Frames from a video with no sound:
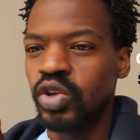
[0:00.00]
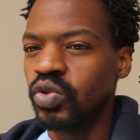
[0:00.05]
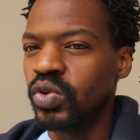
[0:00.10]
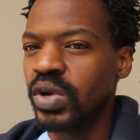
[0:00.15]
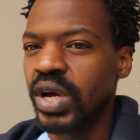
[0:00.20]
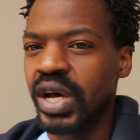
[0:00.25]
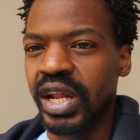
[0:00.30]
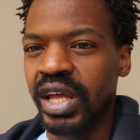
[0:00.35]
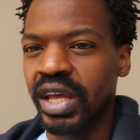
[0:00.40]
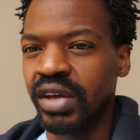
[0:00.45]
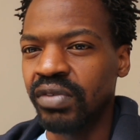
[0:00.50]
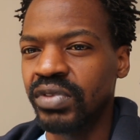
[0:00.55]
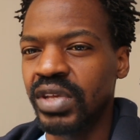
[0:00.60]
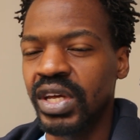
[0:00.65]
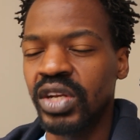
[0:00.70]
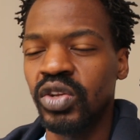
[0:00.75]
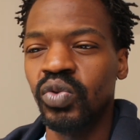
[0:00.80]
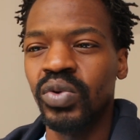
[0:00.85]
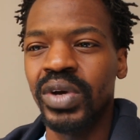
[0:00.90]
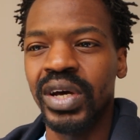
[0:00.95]
You gotta have
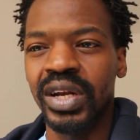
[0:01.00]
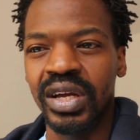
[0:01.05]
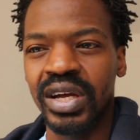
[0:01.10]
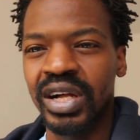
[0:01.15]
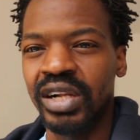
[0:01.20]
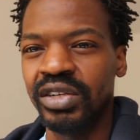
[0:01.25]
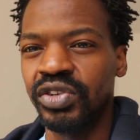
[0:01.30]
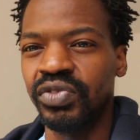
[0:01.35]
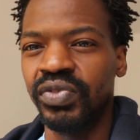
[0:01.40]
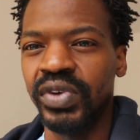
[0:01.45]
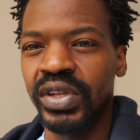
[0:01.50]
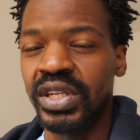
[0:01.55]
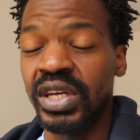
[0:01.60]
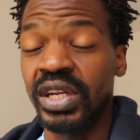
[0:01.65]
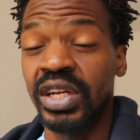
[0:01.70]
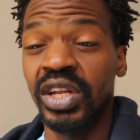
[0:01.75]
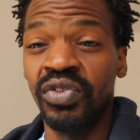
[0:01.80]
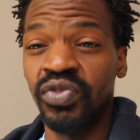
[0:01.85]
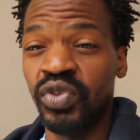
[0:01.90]
that, you gotta cultivate that.